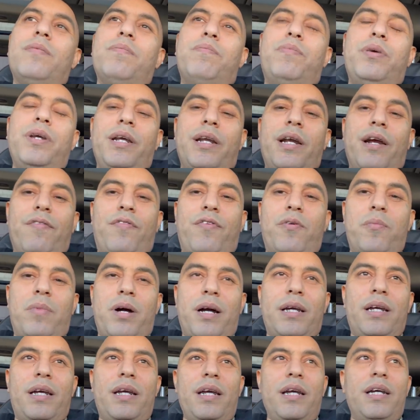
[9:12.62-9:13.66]
be there for
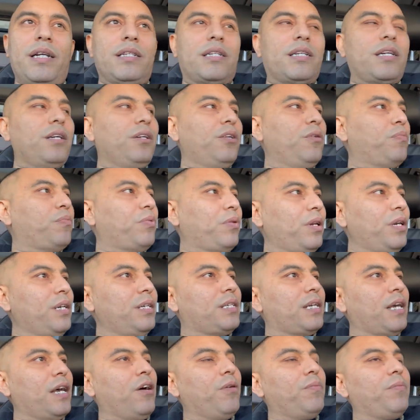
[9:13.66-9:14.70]
my kids. Can you
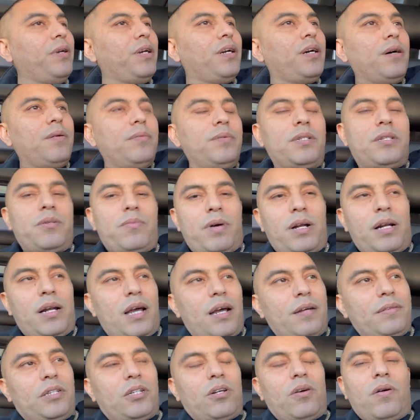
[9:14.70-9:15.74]
please help me come into my
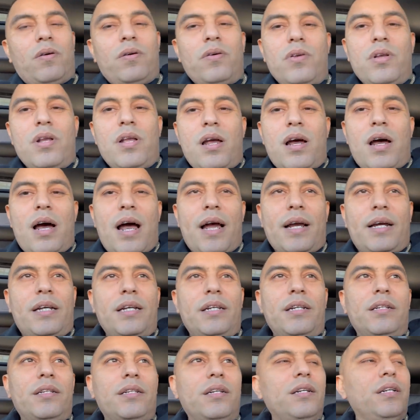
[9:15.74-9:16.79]
life so I
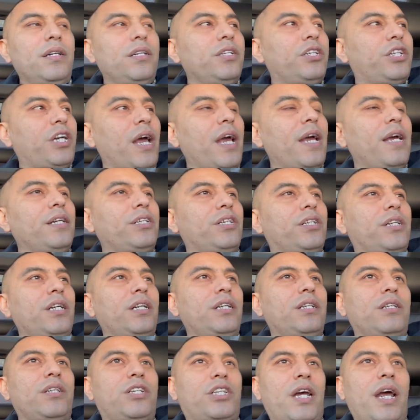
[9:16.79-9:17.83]
can change
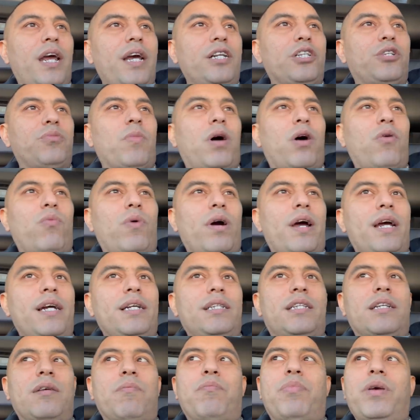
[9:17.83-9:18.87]
these change my
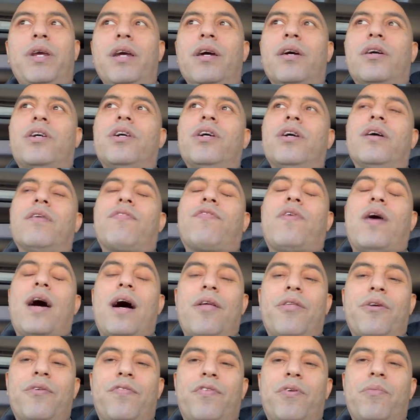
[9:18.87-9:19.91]
ways and be a good
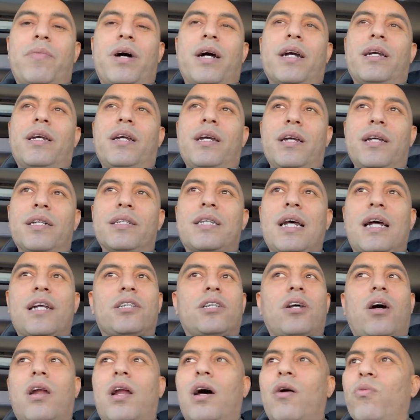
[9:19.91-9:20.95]
father for my kids. That's
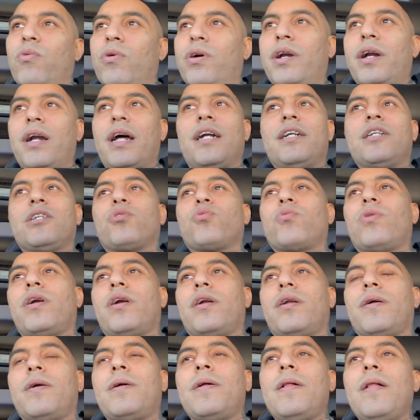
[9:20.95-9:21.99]
all I wanted. I just wanted
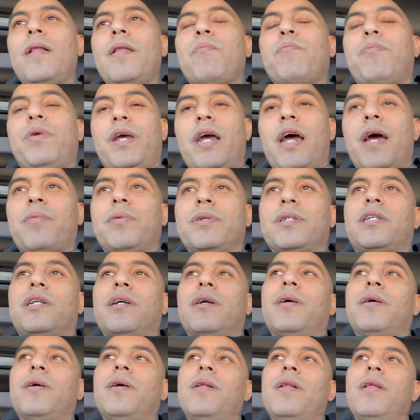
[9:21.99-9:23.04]
to be able
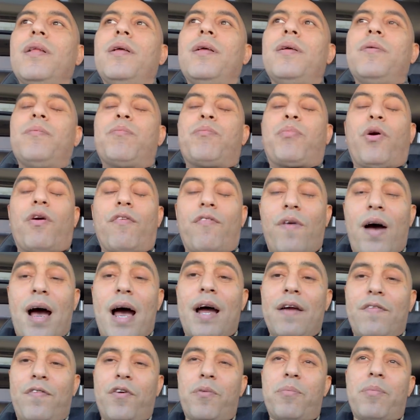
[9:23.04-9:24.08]
to
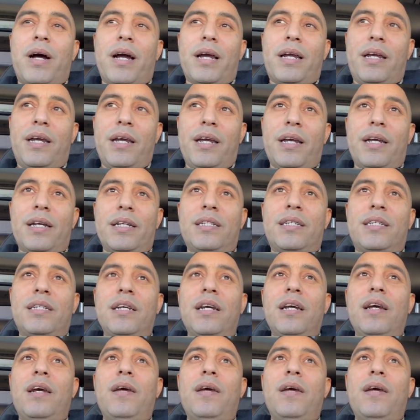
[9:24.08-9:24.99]
provide for my kids